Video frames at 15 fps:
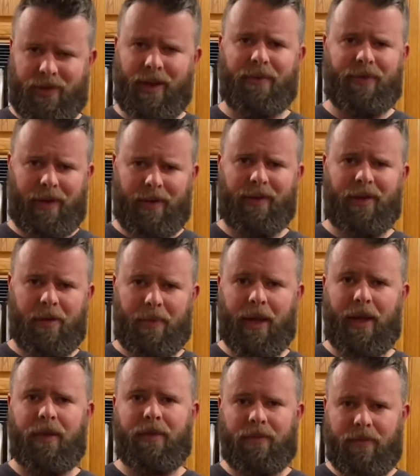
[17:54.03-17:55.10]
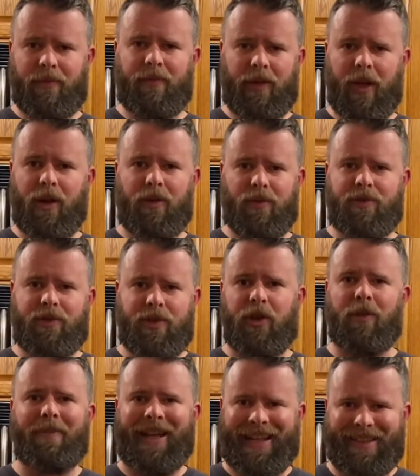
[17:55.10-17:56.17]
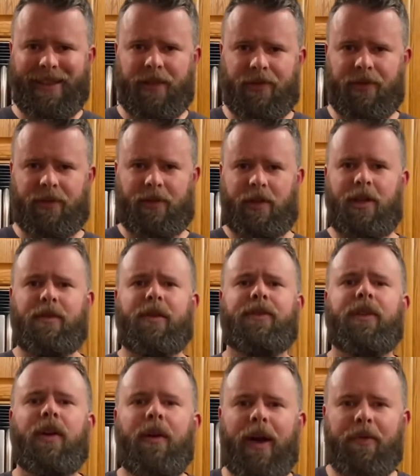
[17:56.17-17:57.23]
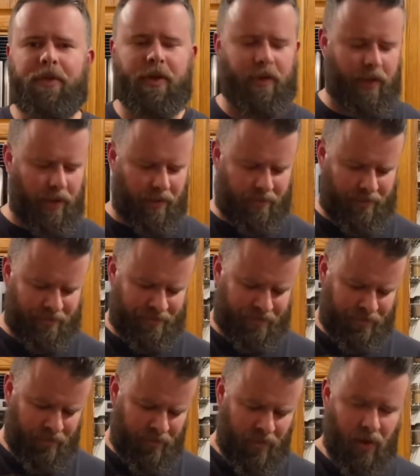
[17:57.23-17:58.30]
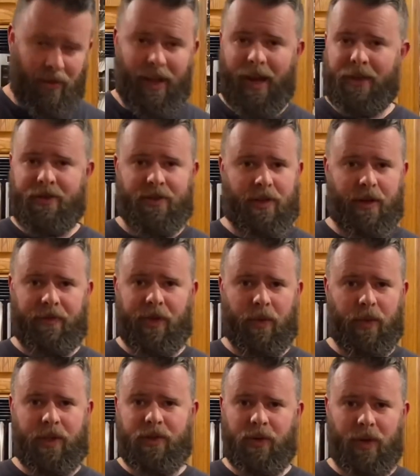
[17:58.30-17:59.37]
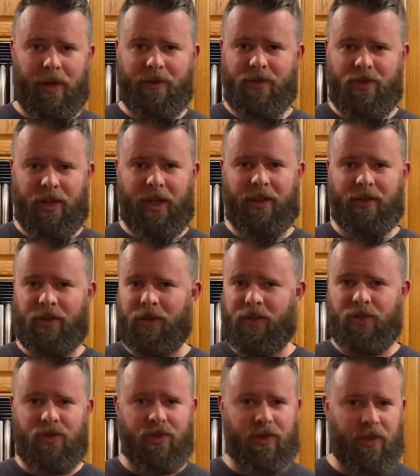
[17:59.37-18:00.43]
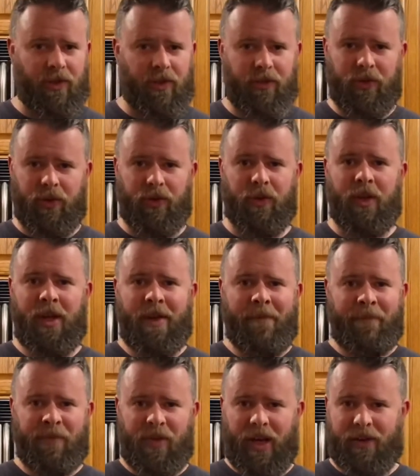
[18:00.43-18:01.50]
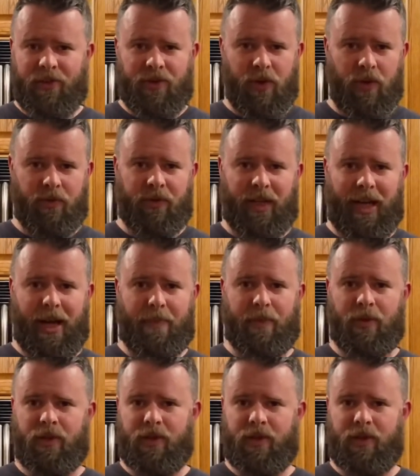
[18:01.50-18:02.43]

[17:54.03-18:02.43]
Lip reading: here a little bit. You know, still make this, even if you don't have a grill. A lot of the stuff that we do on this channel, you can still do on a stovetop, or you can